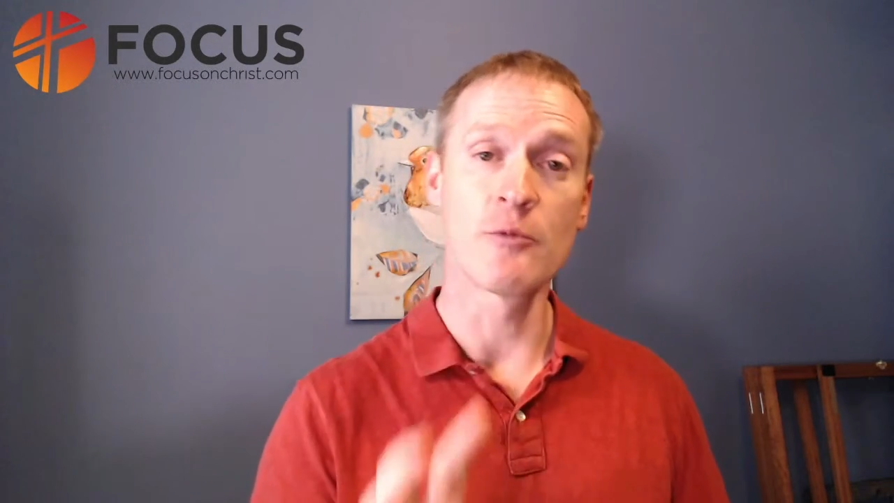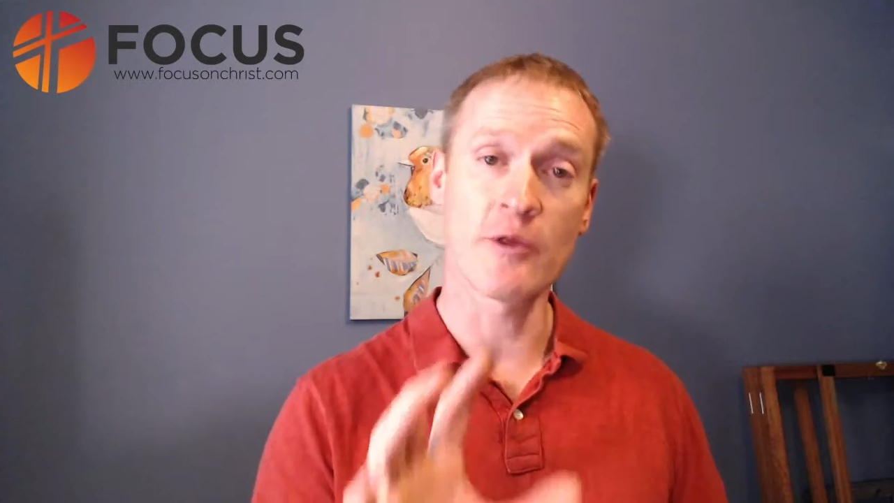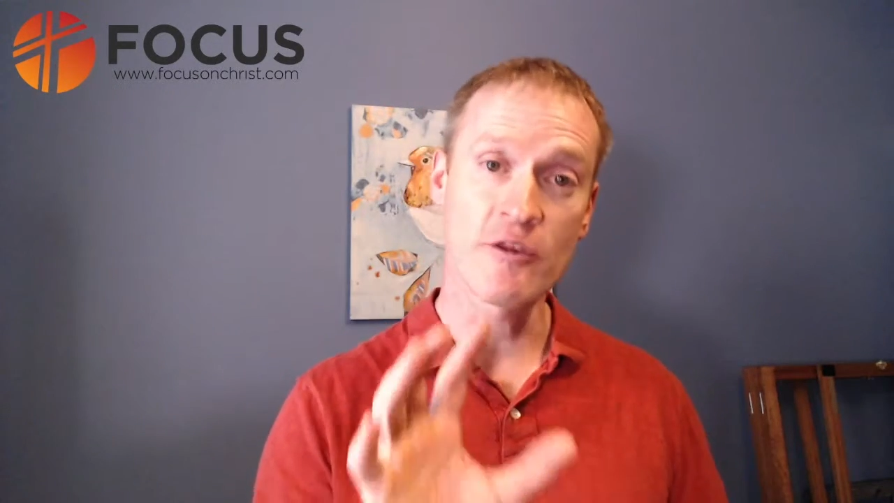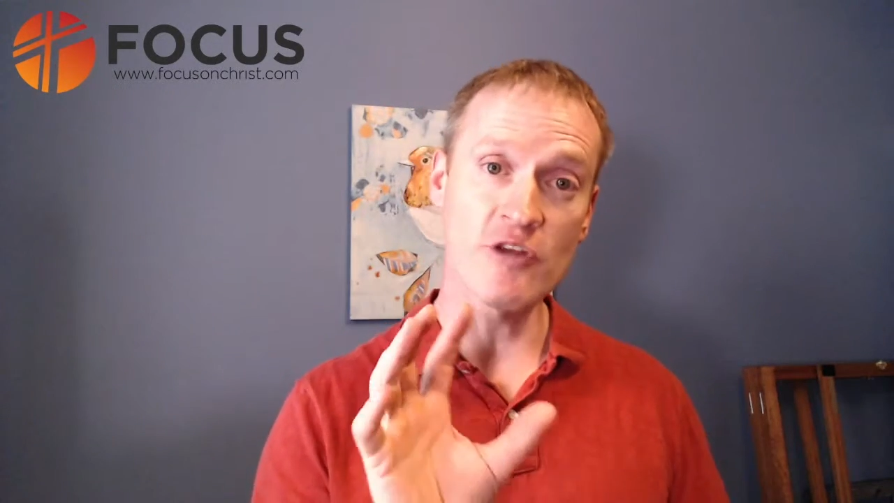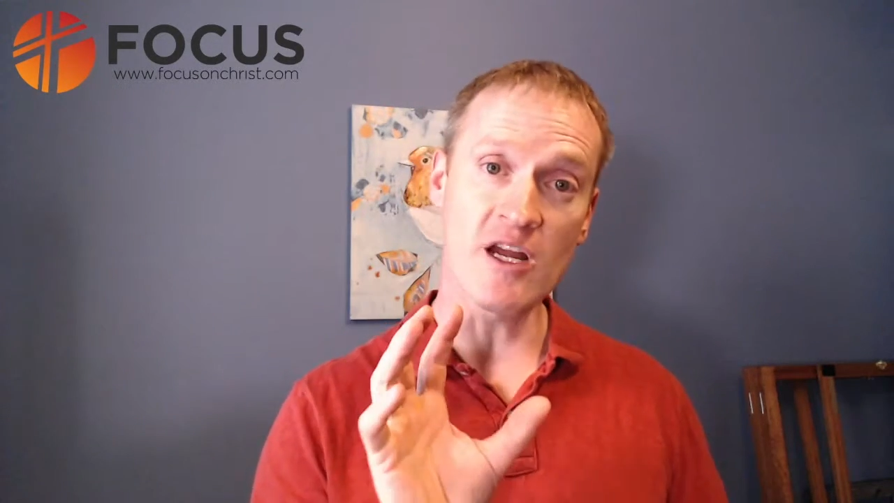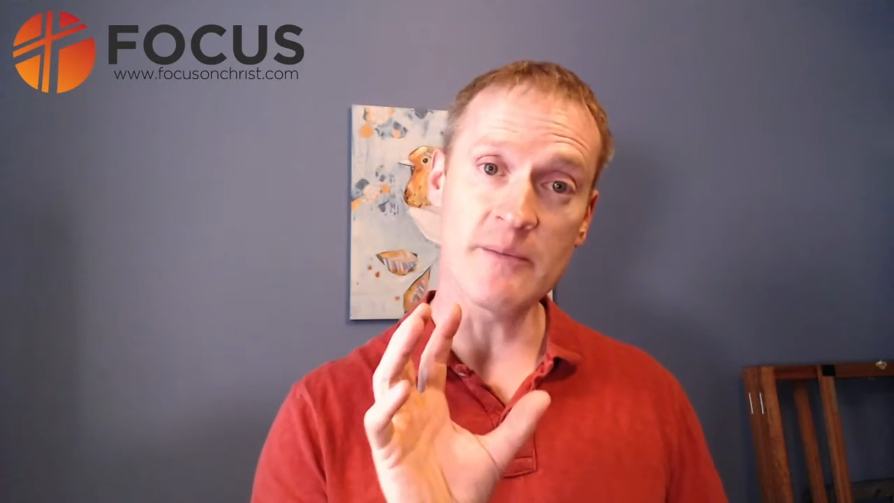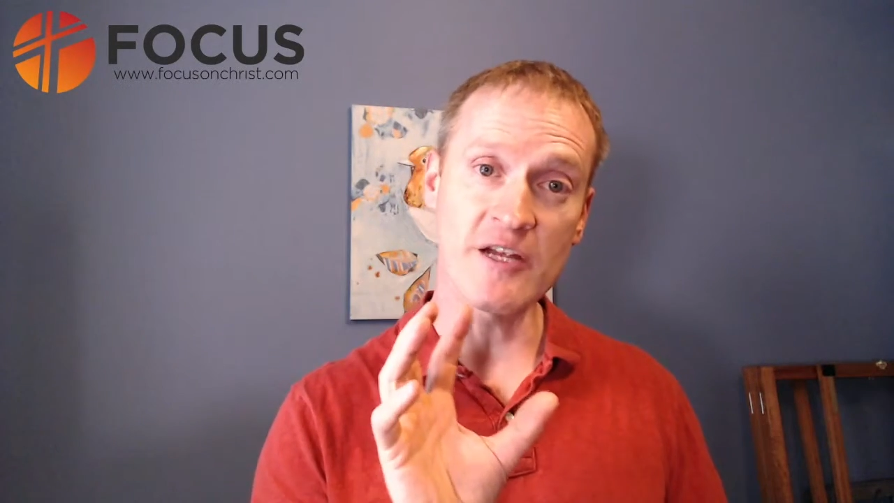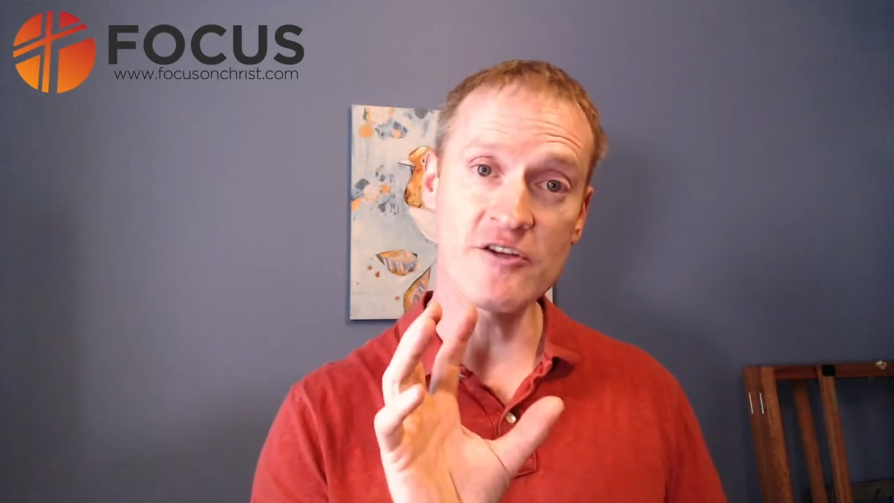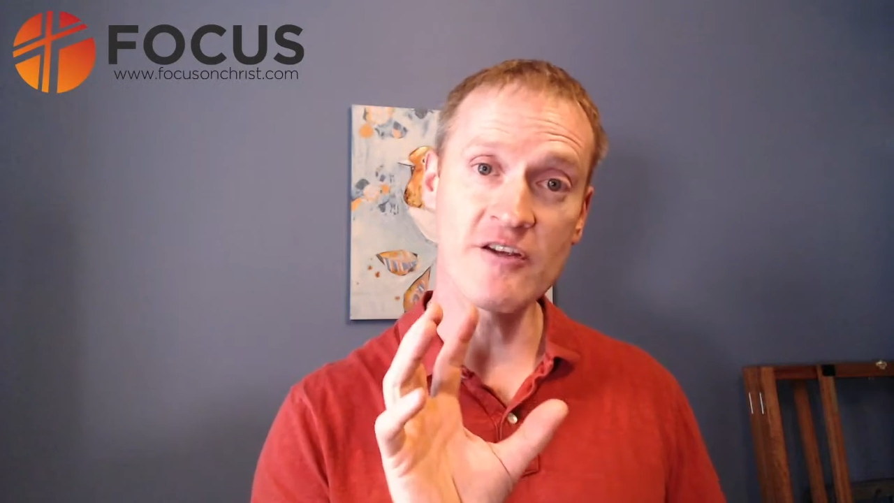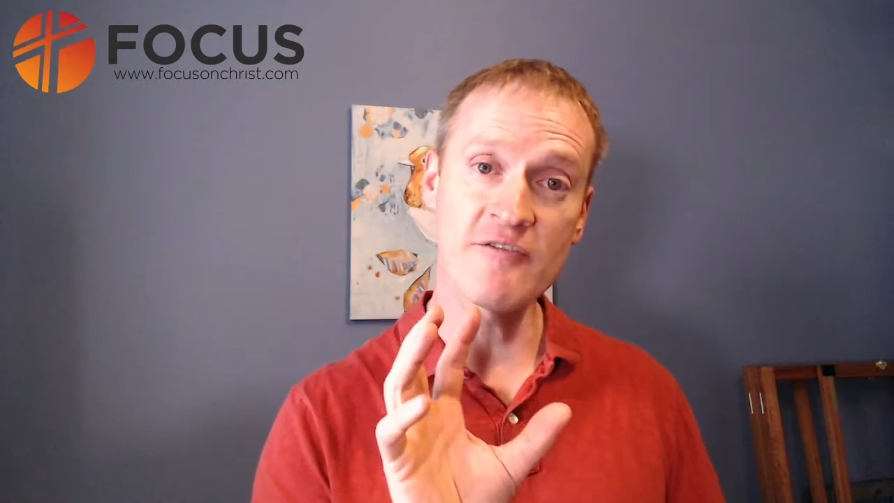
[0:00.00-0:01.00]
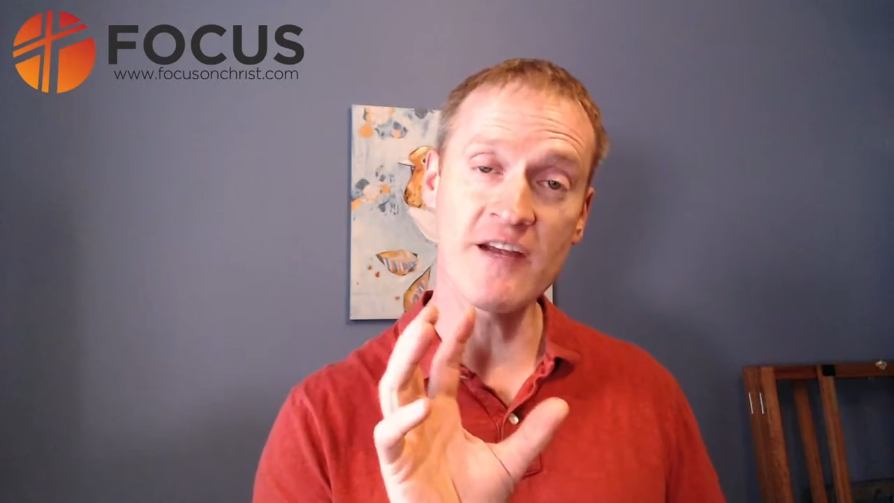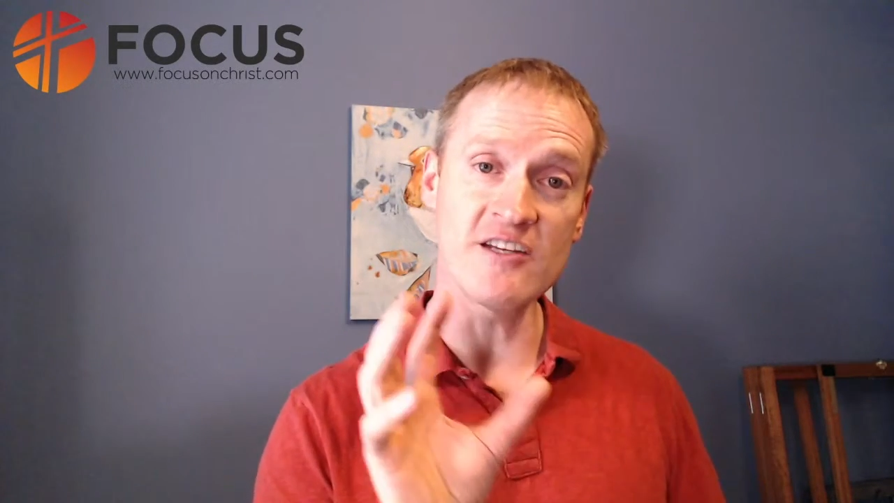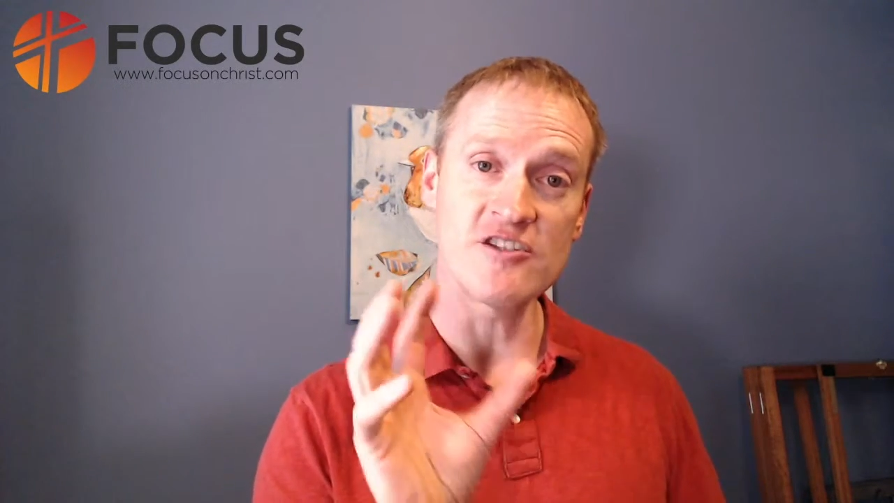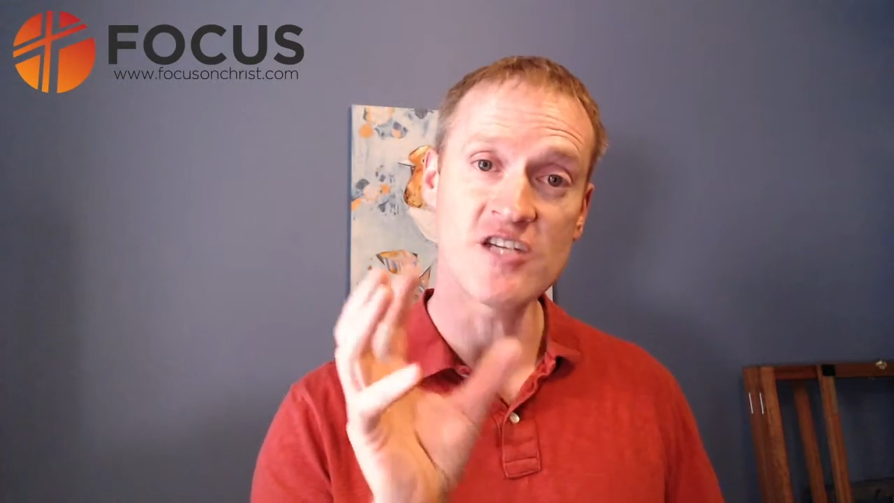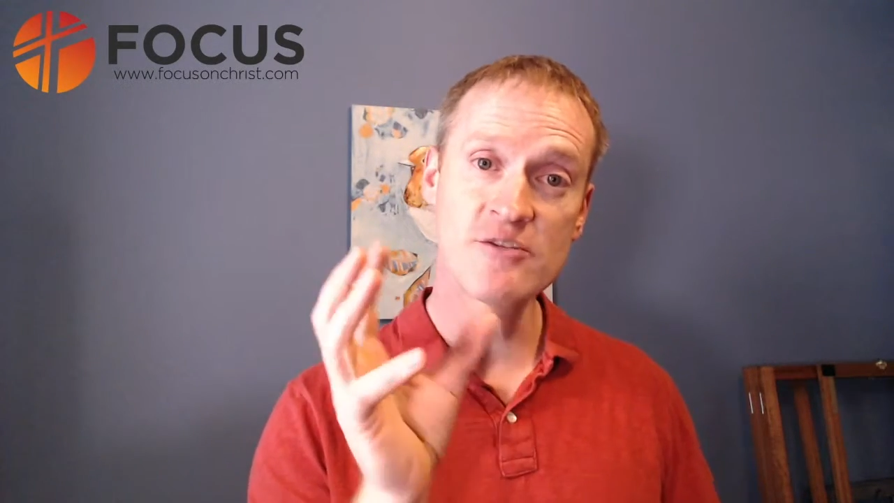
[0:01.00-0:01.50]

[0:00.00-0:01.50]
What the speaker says: We're either talking about affecting